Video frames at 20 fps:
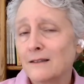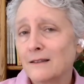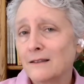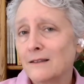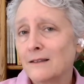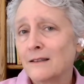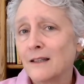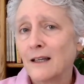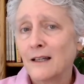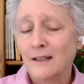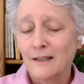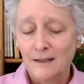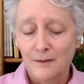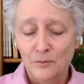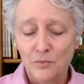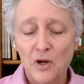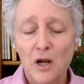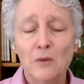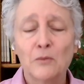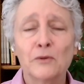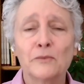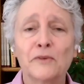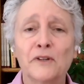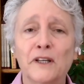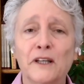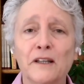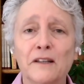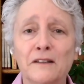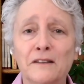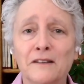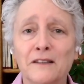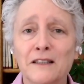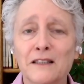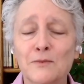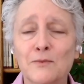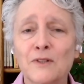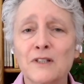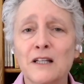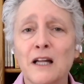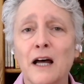then probably
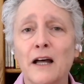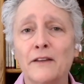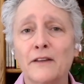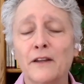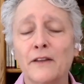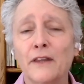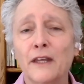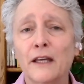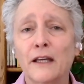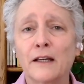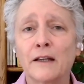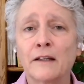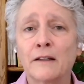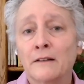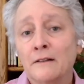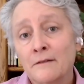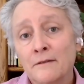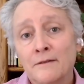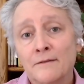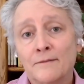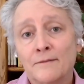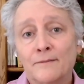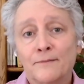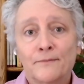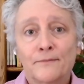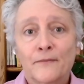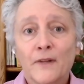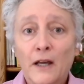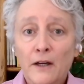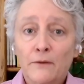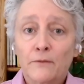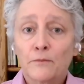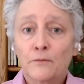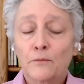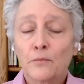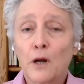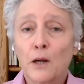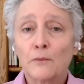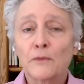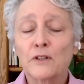this was not the thing I
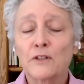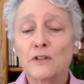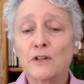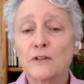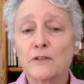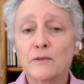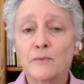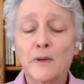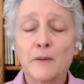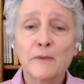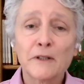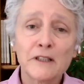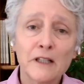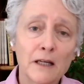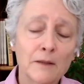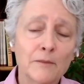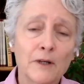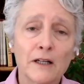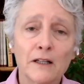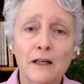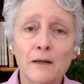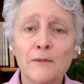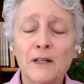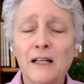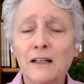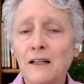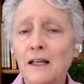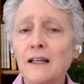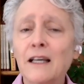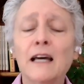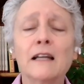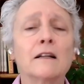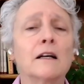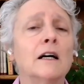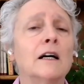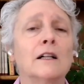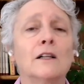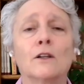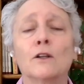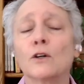probably should have spent my time on. I mean, again,
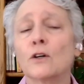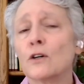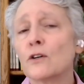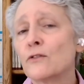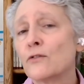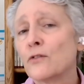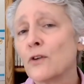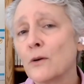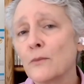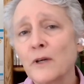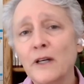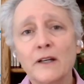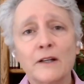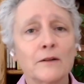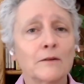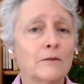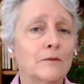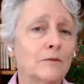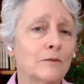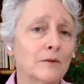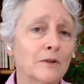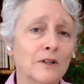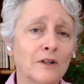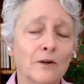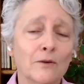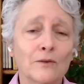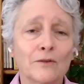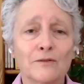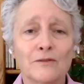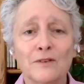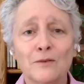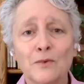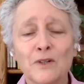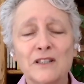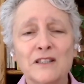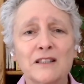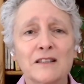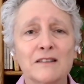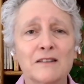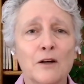learn from it. It
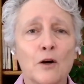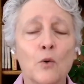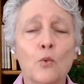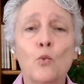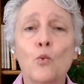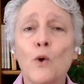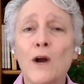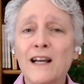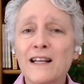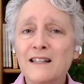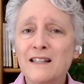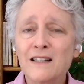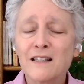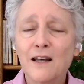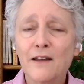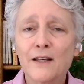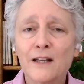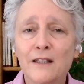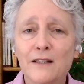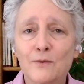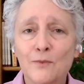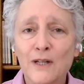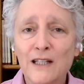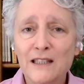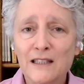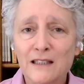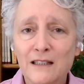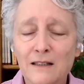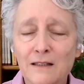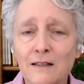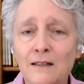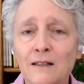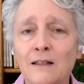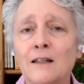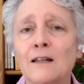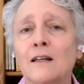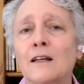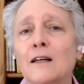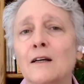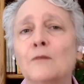wasn't a waste. Nothing is wasted.
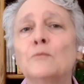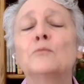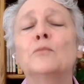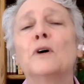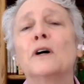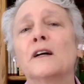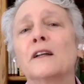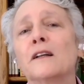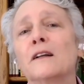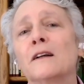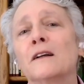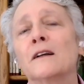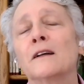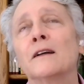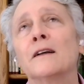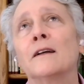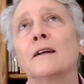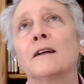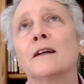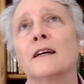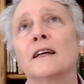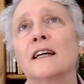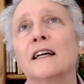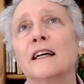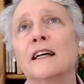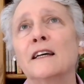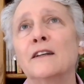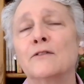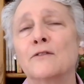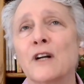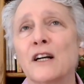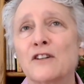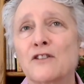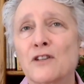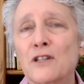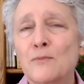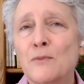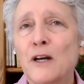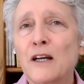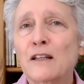But in
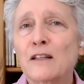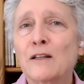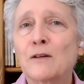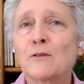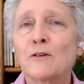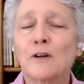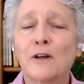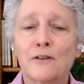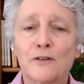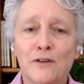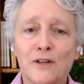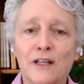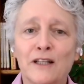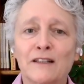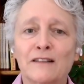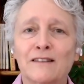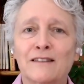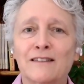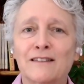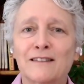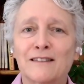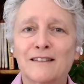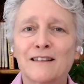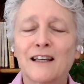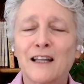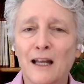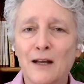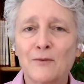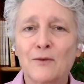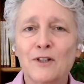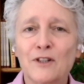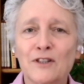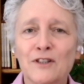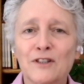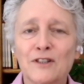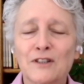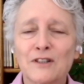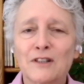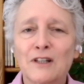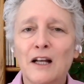retrospect, there were other things that I
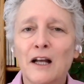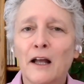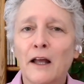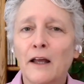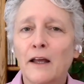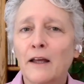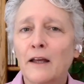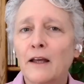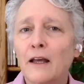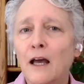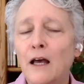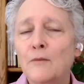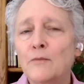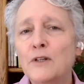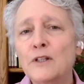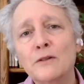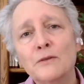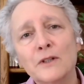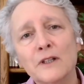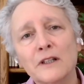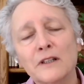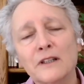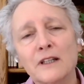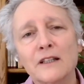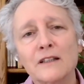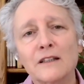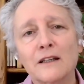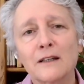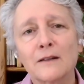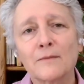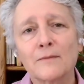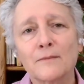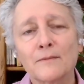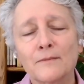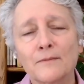wish I had been doing at that time.